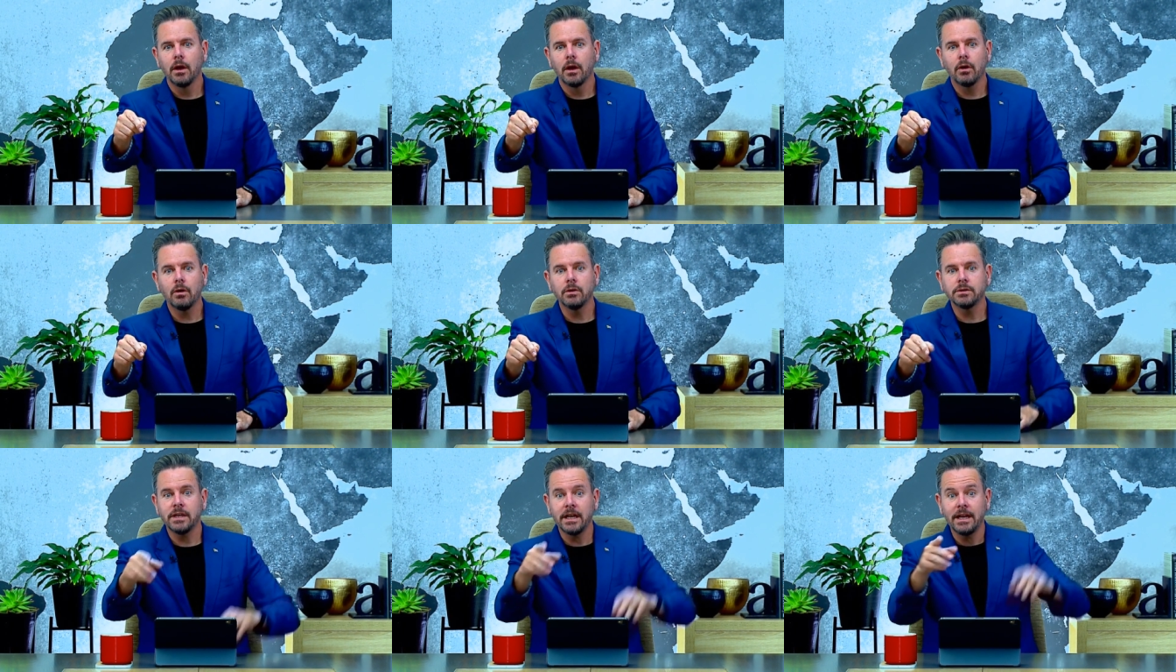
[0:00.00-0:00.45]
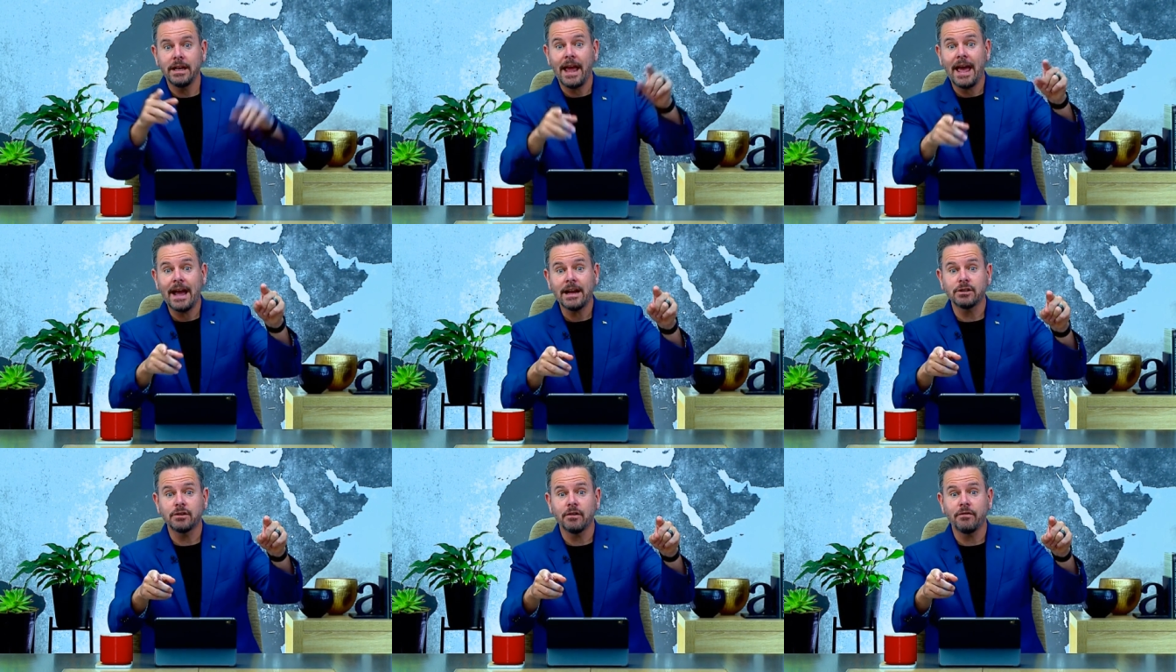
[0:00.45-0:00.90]
Because in
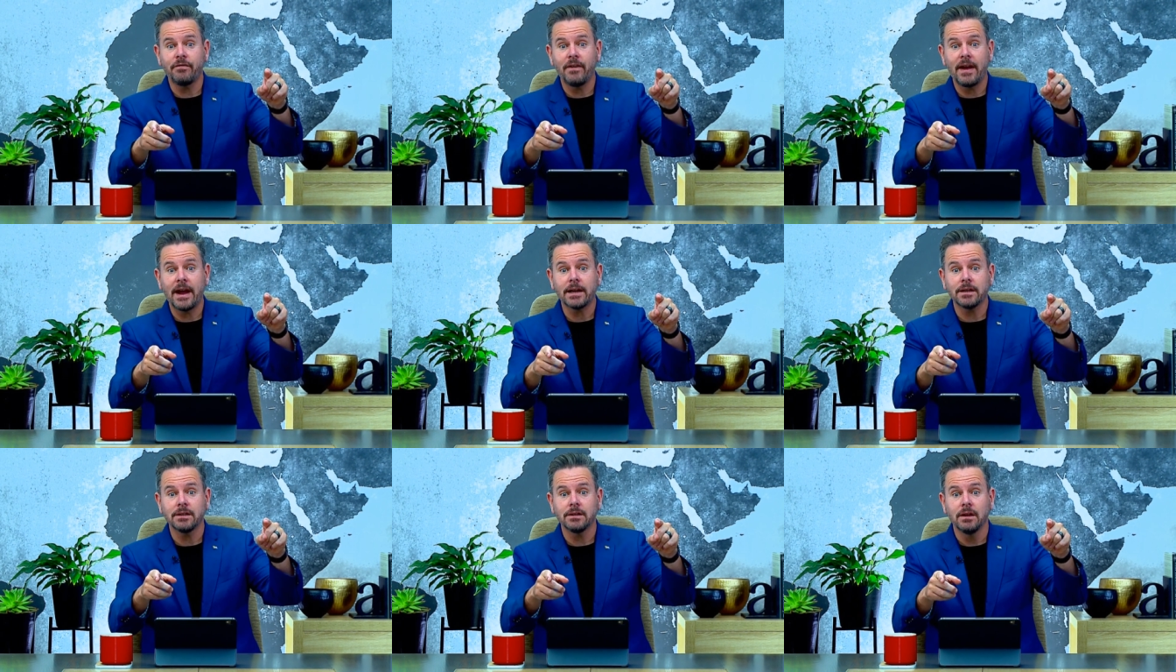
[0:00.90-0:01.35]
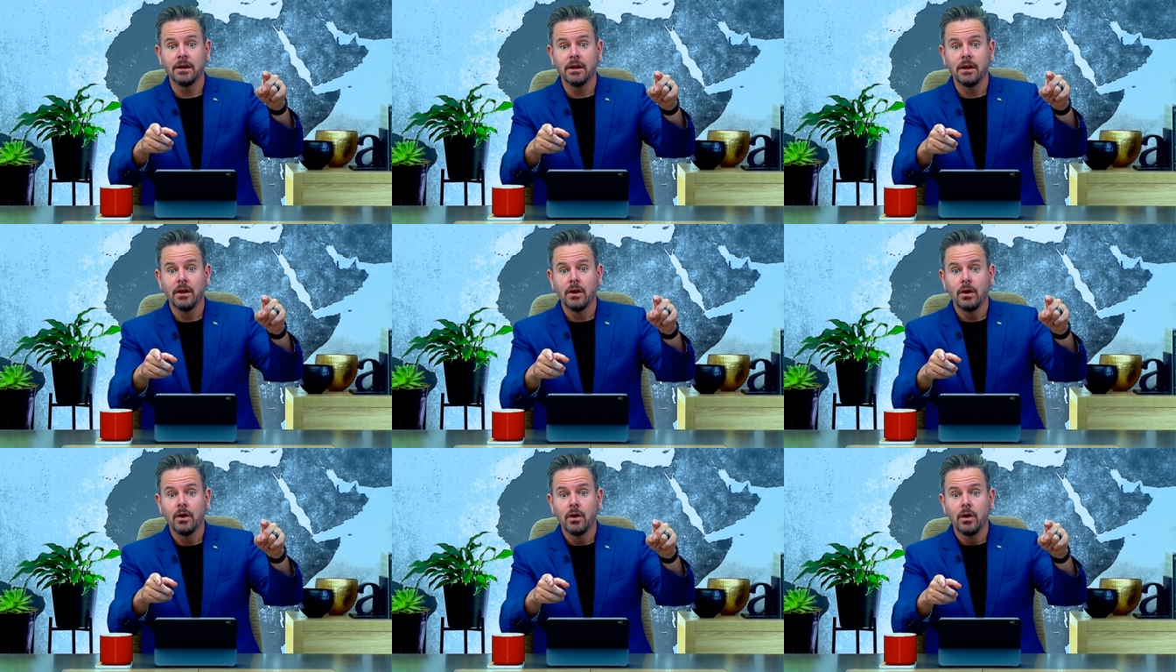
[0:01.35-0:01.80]
actual fact,
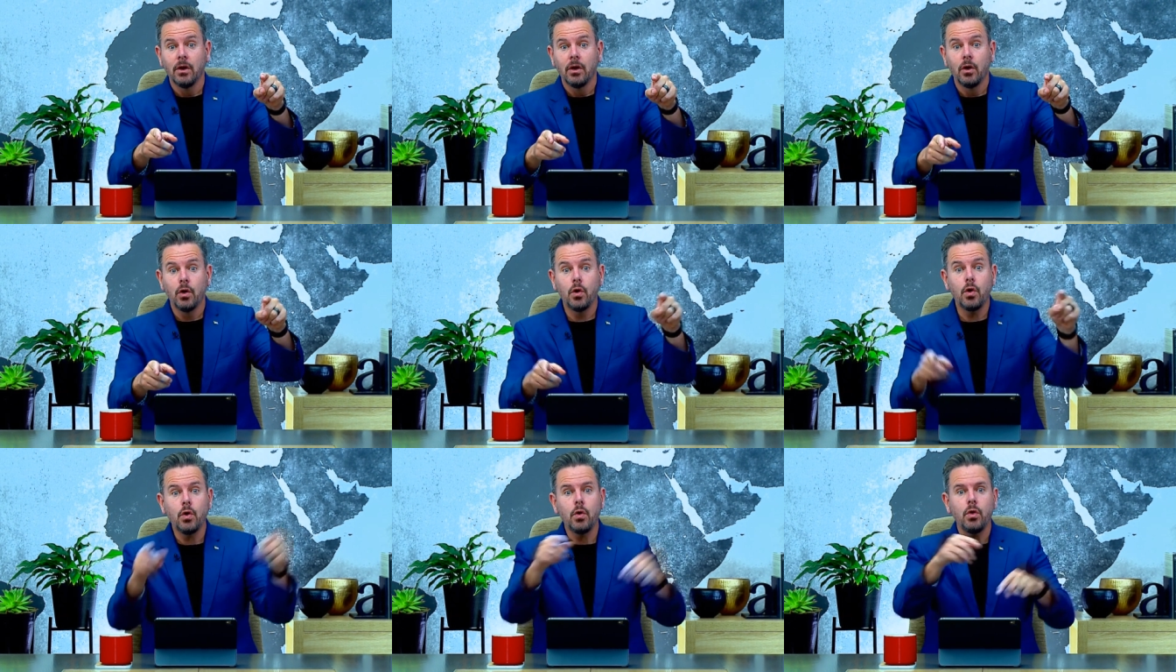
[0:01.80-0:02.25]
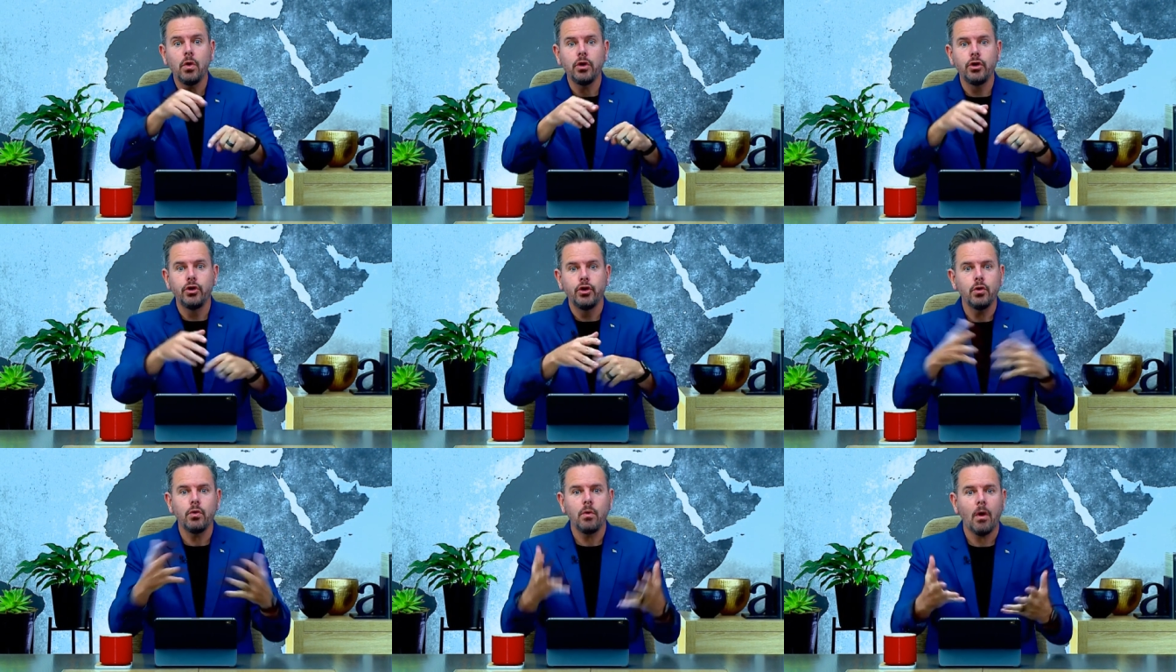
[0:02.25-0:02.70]
who
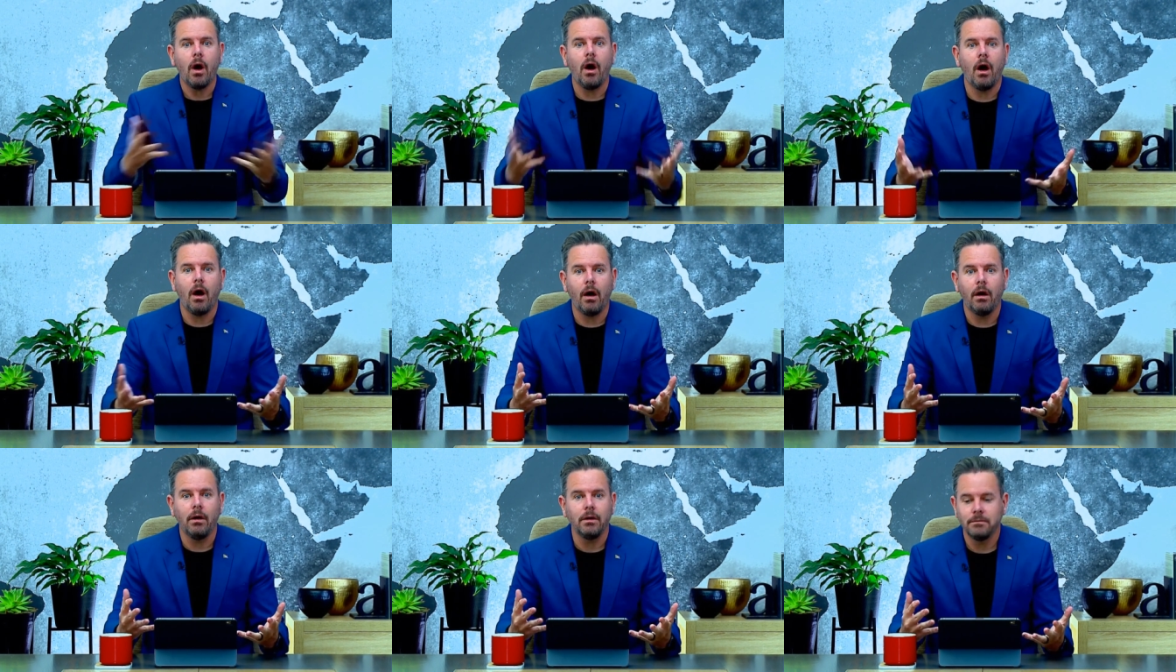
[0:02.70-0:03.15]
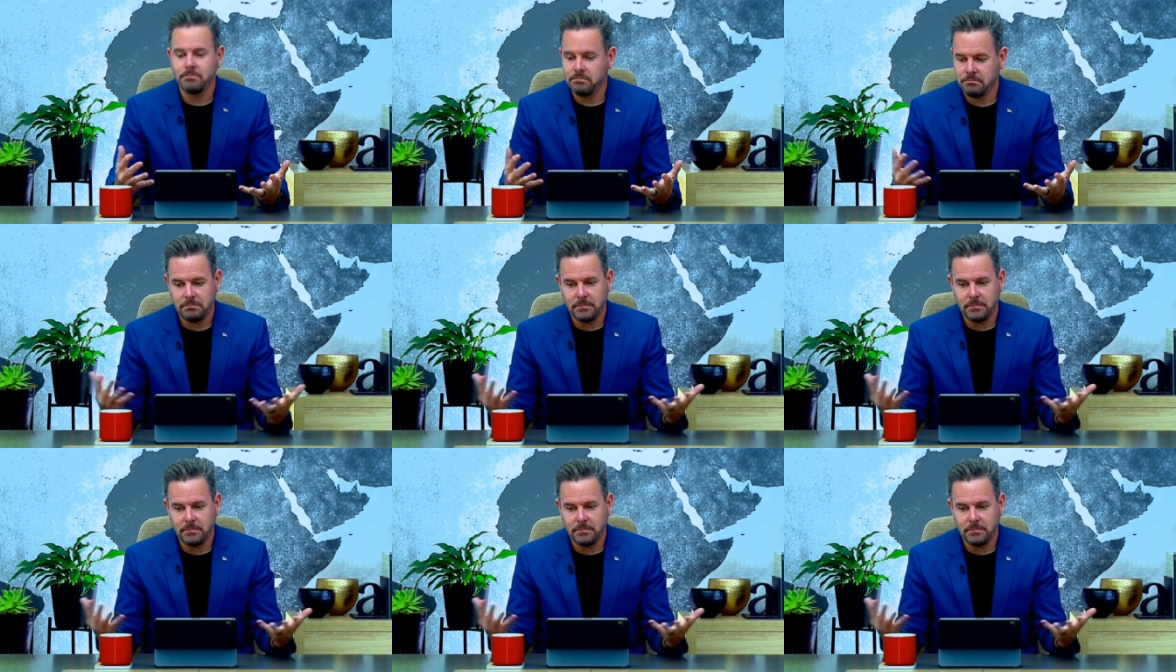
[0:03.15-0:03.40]
you are,